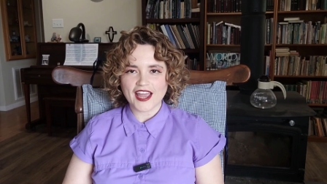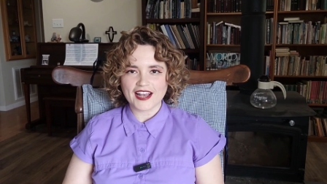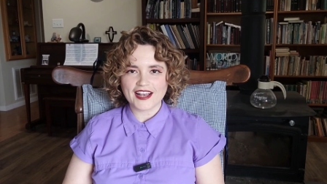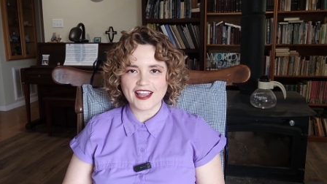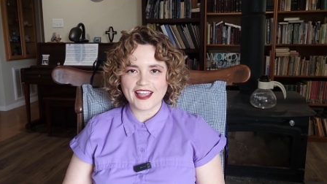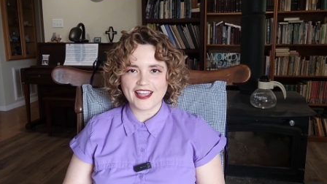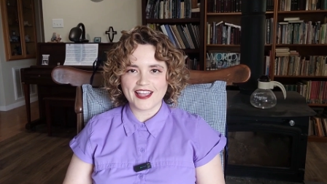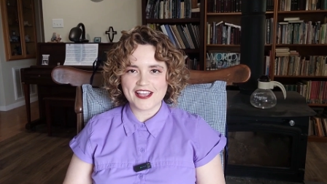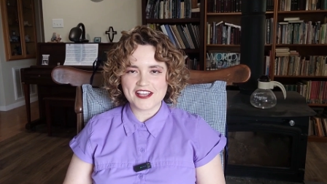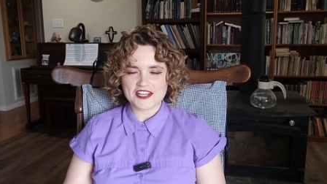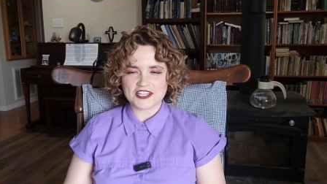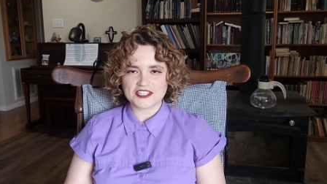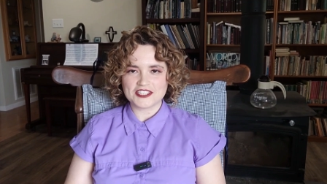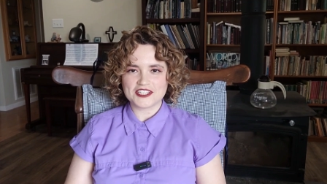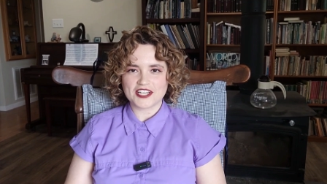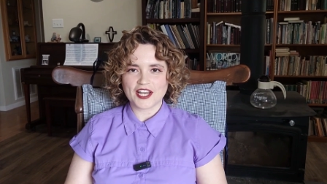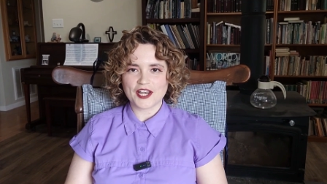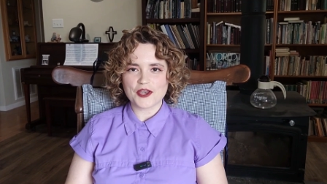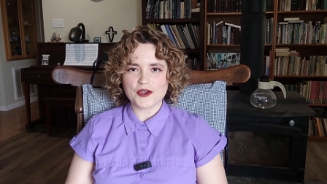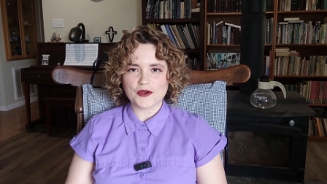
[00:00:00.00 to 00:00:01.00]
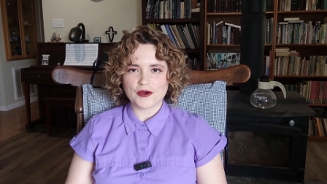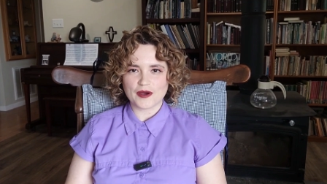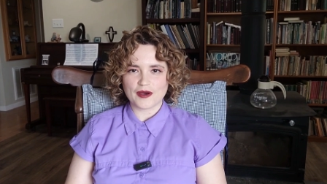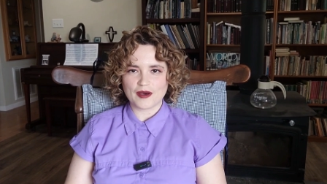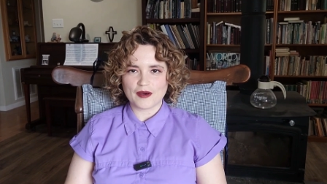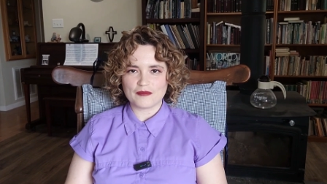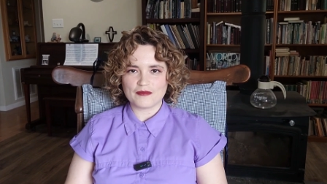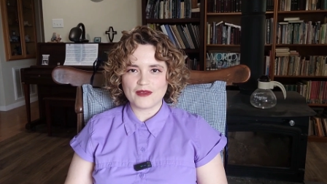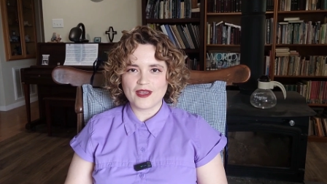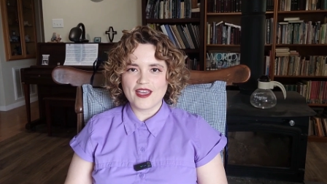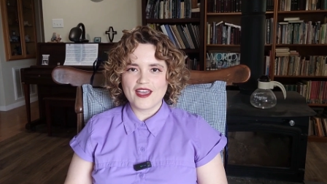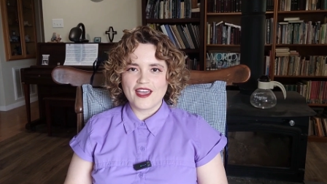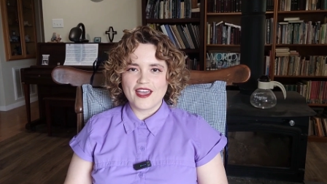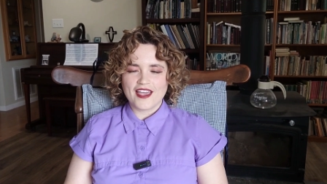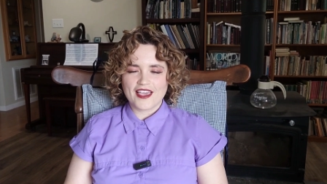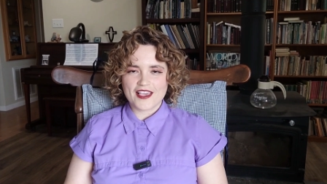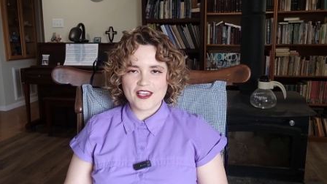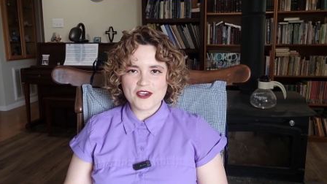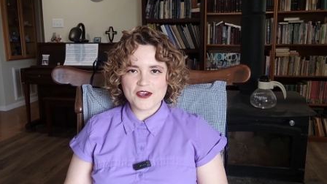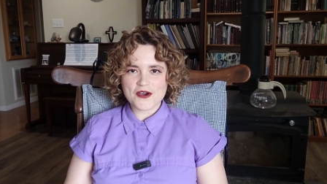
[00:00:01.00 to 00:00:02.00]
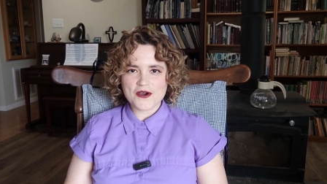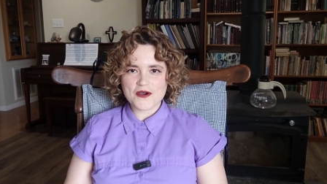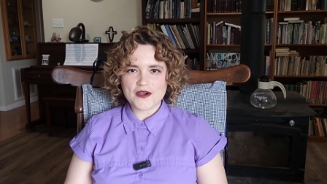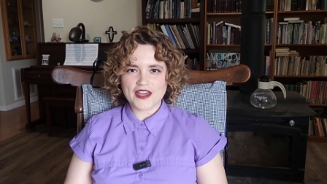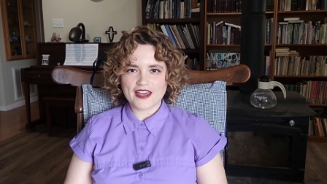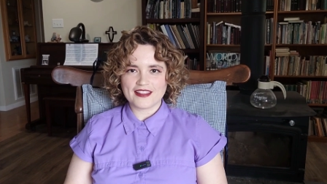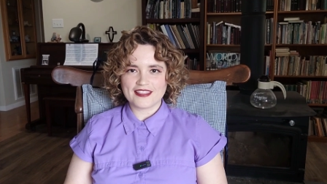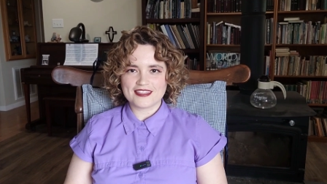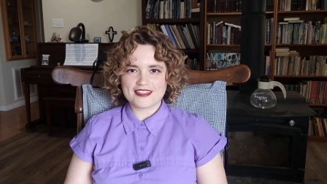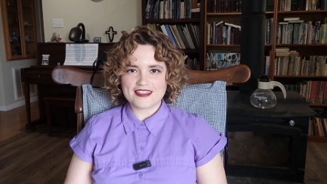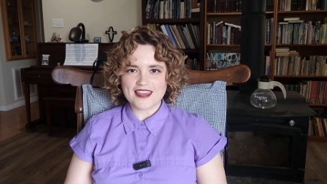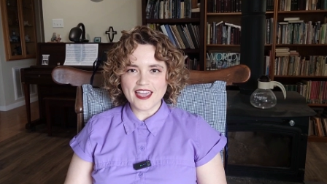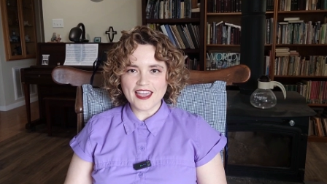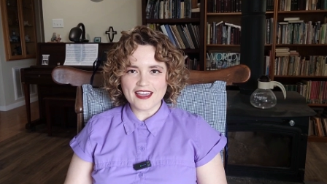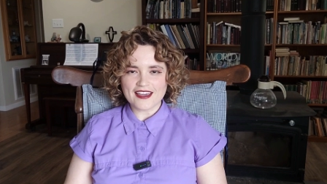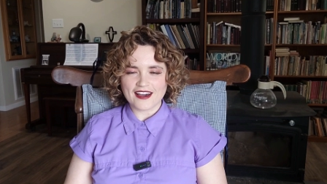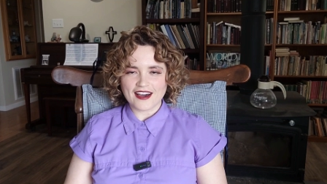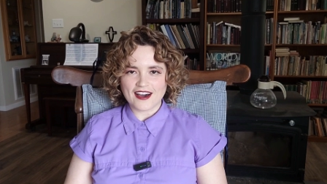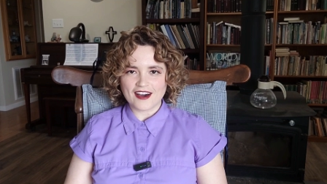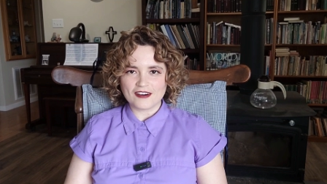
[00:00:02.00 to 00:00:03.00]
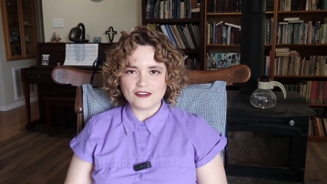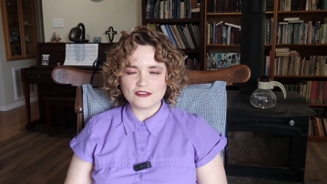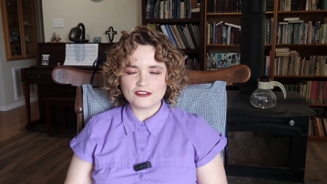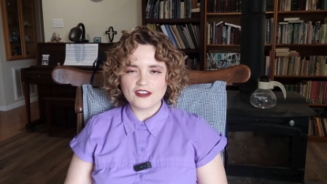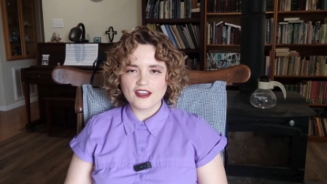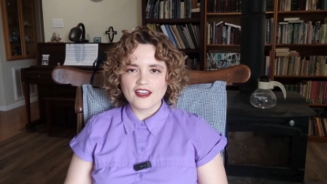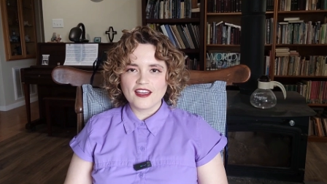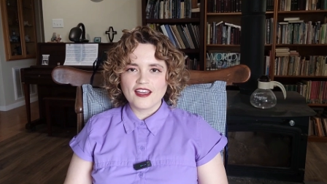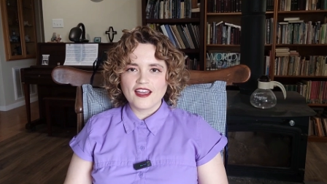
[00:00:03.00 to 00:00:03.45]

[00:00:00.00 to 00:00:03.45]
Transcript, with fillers: any continuum you can think of.